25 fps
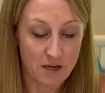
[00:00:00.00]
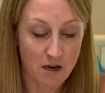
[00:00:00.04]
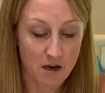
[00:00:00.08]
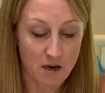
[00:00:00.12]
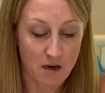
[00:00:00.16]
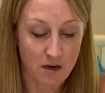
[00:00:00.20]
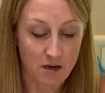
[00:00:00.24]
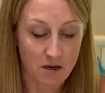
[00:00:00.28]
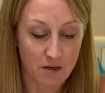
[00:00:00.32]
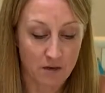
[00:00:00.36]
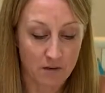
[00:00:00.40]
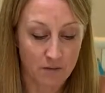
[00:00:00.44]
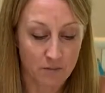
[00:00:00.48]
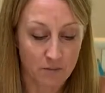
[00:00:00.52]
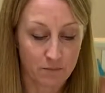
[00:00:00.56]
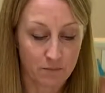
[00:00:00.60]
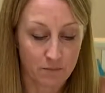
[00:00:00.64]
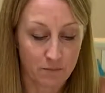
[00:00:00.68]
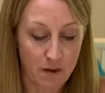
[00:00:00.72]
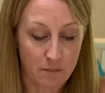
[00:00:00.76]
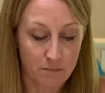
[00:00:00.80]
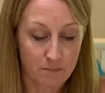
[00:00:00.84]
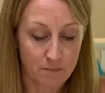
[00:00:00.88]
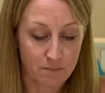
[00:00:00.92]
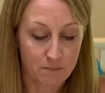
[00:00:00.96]
are
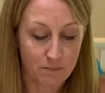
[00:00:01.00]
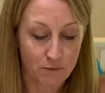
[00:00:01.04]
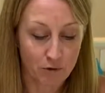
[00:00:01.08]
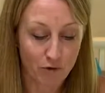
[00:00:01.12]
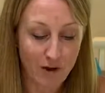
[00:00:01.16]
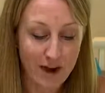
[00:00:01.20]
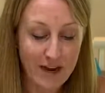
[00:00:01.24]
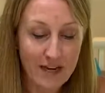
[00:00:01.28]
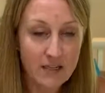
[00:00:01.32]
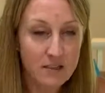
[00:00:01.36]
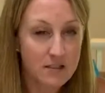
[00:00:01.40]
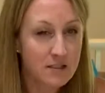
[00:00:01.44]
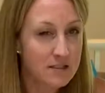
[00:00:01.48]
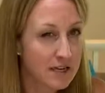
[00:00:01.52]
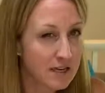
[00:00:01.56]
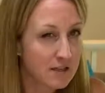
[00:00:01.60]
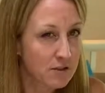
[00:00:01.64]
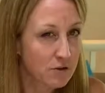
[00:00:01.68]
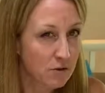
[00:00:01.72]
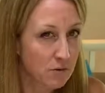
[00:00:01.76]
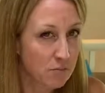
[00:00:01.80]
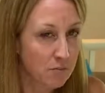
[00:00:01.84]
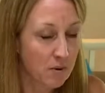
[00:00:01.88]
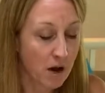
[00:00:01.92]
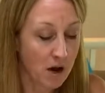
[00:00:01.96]
grain
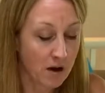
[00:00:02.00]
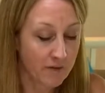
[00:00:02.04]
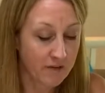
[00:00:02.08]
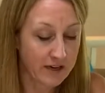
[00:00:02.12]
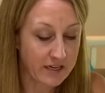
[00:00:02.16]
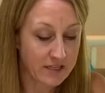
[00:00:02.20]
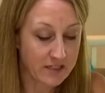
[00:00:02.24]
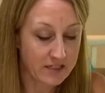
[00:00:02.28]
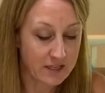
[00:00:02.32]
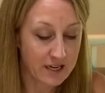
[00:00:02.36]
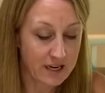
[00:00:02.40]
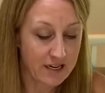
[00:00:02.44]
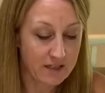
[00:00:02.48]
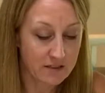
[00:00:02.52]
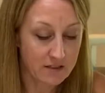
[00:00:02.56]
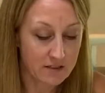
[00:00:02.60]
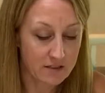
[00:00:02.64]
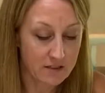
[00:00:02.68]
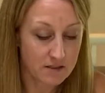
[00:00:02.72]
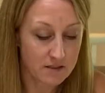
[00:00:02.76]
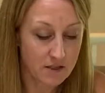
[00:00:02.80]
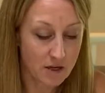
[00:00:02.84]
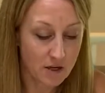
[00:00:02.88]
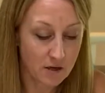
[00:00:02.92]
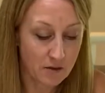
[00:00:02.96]
set or pave set,
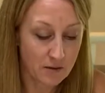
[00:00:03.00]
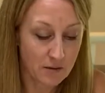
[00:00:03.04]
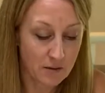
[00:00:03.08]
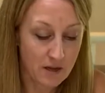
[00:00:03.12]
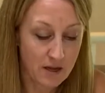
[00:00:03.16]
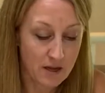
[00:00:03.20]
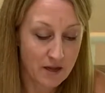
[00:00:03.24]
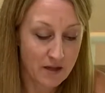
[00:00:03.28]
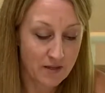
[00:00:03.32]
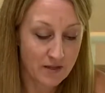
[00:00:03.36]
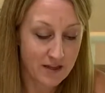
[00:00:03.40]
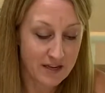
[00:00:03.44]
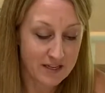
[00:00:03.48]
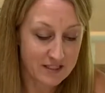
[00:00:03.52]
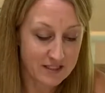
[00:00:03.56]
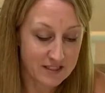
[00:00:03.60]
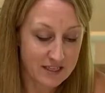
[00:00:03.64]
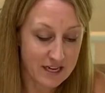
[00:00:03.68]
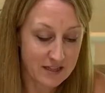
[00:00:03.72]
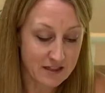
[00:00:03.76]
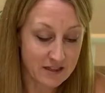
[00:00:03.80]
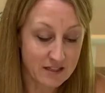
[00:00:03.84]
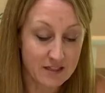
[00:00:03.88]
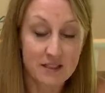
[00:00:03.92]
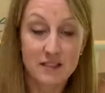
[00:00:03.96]
so they're
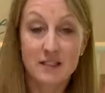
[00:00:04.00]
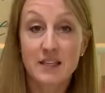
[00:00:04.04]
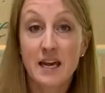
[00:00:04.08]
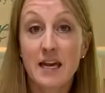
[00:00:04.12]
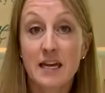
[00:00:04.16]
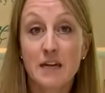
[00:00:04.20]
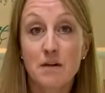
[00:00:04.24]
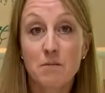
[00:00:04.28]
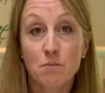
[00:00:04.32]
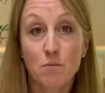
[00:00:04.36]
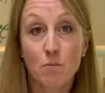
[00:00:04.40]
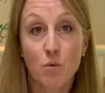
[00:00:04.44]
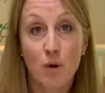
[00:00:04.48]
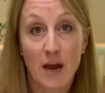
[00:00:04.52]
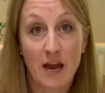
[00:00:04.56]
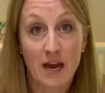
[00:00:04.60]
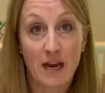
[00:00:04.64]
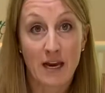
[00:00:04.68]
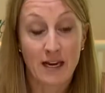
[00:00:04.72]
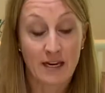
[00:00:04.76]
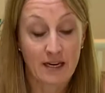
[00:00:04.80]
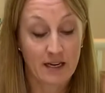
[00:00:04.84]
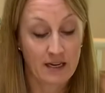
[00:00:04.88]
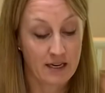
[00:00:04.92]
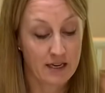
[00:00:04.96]
set the same
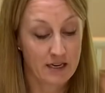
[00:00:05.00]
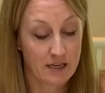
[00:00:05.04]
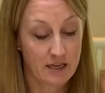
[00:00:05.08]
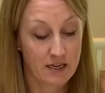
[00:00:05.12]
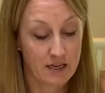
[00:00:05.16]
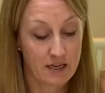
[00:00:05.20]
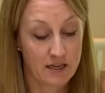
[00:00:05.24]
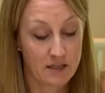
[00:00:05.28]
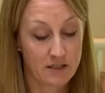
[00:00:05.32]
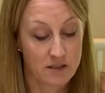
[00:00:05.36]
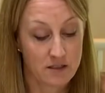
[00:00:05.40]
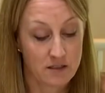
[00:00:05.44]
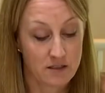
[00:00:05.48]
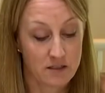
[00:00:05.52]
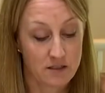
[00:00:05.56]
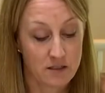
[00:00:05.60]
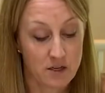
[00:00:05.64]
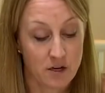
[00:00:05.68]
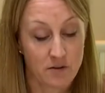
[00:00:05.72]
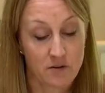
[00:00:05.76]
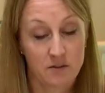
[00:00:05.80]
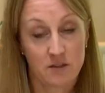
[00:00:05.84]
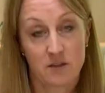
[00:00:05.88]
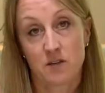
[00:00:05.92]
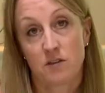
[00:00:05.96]
way as the
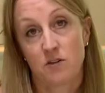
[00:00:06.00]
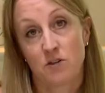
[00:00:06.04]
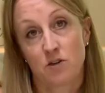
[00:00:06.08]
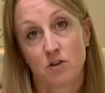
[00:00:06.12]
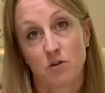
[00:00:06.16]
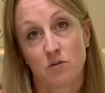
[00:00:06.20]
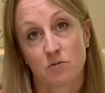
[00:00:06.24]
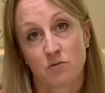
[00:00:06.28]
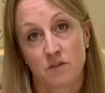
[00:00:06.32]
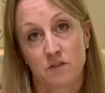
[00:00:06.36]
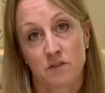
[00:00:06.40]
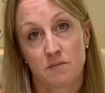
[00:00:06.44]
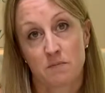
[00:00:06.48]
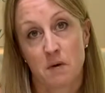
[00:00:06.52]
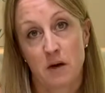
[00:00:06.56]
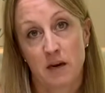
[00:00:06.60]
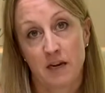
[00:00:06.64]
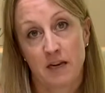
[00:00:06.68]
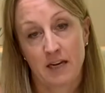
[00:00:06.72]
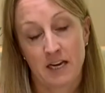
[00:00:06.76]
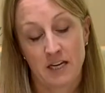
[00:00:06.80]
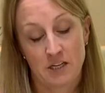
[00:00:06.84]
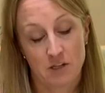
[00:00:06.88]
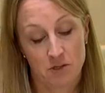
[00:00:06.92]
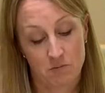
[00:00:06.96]
stones in the shoulders of my
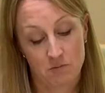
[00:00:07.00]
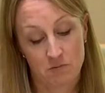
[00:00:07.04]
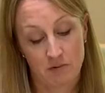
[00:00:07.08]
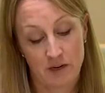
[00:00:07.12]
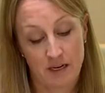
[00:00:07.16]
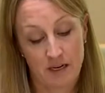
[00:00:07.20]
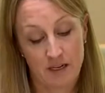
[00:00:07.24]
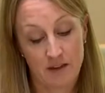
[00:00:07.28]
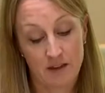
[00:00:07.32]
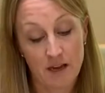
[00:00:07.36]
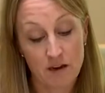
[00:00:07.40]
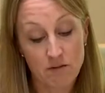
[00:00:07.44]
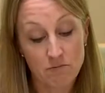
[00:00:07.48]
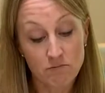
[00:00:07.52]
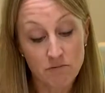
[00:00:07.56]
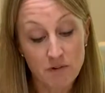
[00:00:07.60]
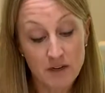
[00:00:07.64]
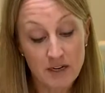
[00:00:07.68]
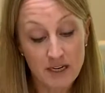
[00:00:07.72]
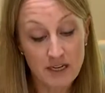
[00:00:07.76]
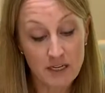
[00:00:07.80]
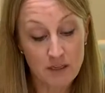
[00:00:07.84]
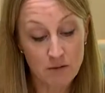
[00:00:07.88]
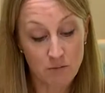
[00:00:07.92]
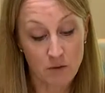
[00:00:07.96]
engagement ring, and that
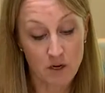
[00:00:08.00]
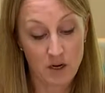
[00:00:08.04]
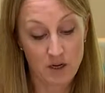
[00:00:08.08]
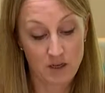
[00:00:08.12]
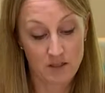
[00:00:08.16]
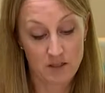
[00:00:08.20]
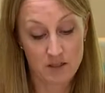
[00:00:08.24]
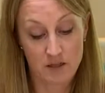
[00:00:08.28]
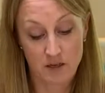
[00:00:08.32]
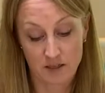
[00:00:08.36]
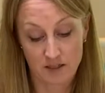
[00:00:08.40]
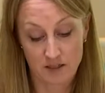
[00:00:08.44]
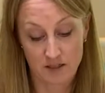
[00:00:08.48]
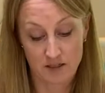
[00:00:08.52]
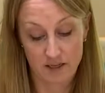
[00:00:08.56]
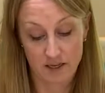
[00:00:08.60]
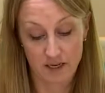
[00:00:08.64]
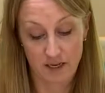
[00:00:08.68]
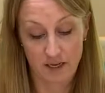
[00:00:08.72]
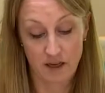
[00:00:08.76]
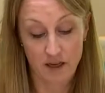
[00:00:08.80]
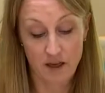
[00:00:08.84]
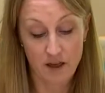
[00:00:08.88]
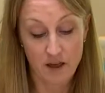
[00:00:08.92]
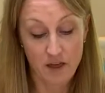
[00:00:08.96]
really works
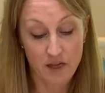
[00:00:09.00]
nicely.